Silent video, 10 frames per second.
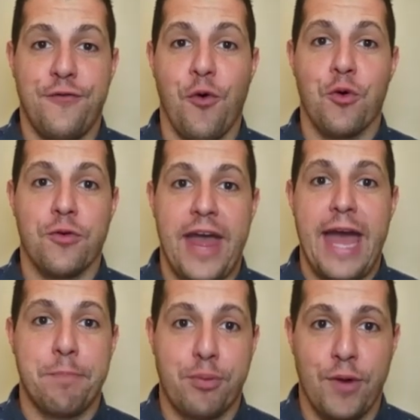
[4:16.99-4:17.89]
for
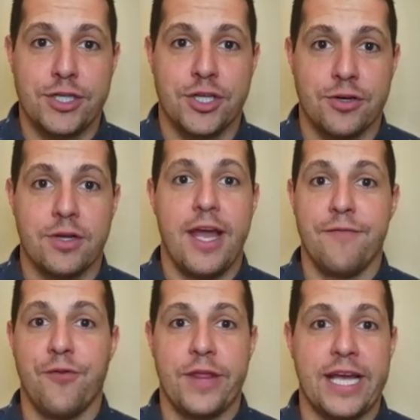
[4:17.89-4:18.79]
that pressure
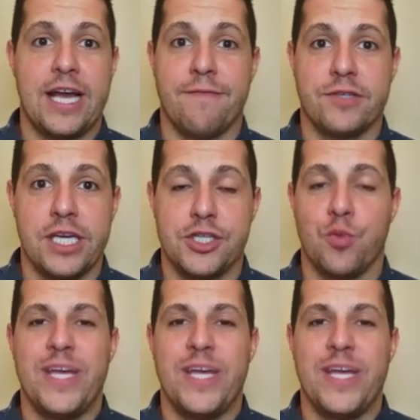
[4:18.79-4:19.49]
and for that conversation.